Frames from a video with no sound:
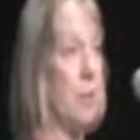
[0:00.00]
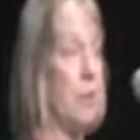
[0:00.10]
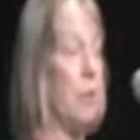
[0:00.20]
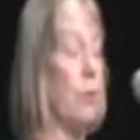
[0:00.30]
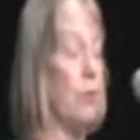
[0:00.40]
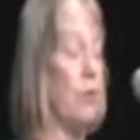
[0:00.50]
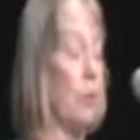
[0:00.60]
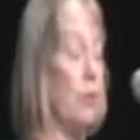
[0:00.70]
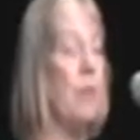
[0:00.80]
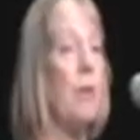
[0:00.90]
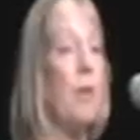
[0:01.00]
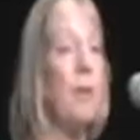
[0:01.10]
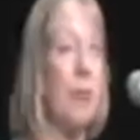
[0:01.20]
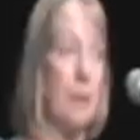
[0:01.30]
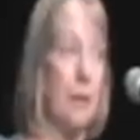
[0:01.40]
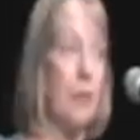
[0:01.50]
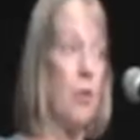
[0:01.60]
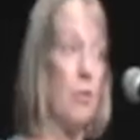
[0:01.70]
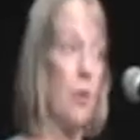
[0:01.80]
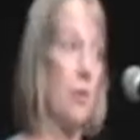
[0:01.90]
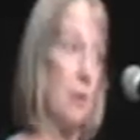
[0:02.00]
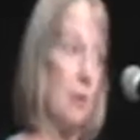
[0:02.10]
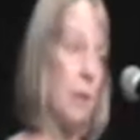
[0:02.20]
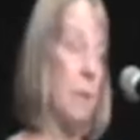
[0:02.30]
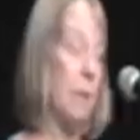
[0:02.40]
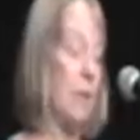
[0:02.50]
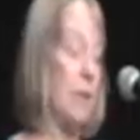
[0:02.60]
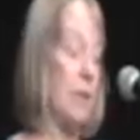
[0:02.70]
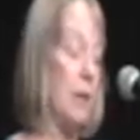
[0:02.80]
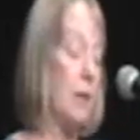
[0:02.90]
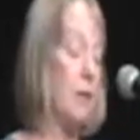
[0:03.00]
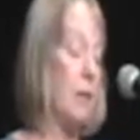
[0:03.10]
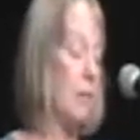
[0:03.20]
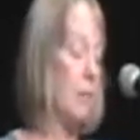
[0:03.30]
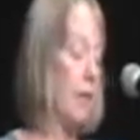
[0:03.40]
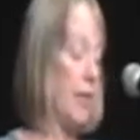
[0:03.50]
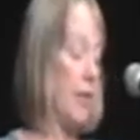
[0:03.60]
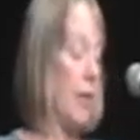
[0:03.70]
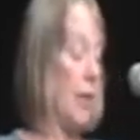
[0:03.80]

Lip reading: daughter of Welsh poet Dylan Thomas and a poet in her own right.